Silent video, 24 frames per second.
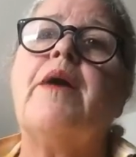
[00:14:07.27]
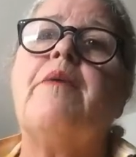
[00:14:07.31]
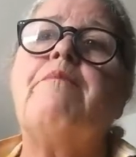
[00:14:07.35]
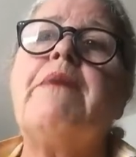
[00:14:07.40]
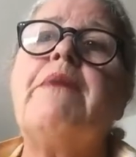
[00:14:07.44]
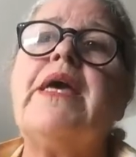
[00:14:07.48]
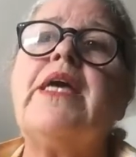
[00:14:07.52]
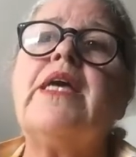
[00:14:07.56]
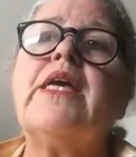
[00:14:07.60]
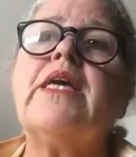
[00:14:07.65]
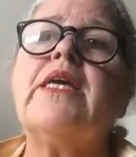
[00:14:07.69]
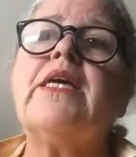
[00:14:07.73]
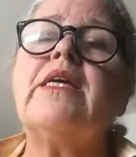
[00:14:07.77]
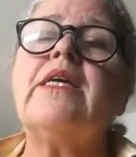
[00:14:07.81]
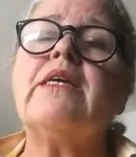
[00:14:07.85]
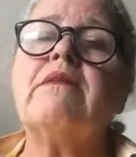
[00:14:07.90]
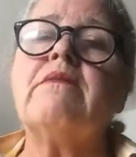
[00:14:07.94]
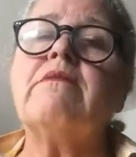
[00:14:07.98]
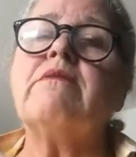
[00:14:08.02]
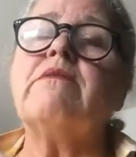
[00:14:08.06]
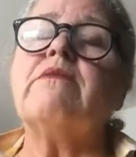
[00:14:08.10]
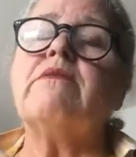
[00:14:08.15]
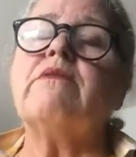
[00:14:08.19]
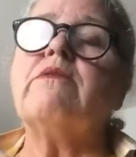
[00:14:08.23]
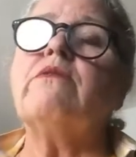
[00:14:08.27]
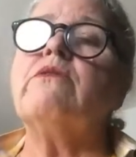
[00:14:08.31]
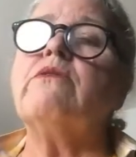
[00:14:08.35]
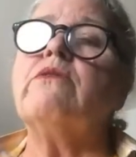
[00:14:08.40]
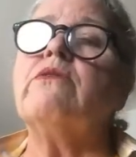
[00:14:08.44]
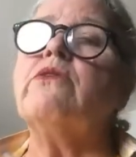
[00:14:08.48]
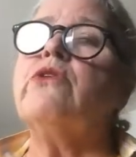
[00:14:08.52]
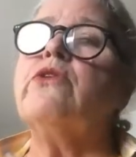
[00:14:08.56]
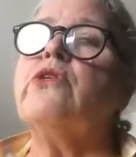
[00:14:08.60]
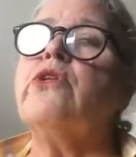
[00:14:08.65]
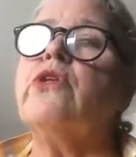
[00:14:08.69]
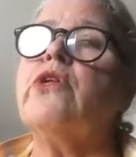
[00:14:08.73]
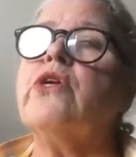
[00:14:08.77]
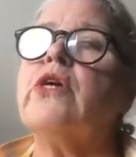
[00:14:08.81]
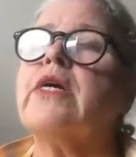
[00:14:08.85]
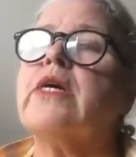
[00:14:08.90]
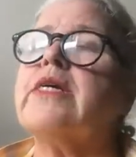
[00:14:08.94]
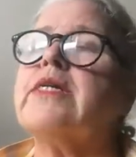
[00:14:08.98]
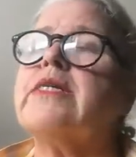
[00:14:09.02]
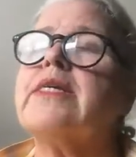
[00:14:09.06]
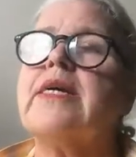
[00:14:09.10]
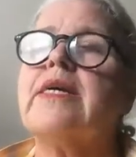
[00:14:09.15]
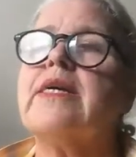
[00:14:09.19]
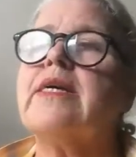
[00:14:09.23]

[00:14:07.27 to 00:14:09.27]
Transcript: may look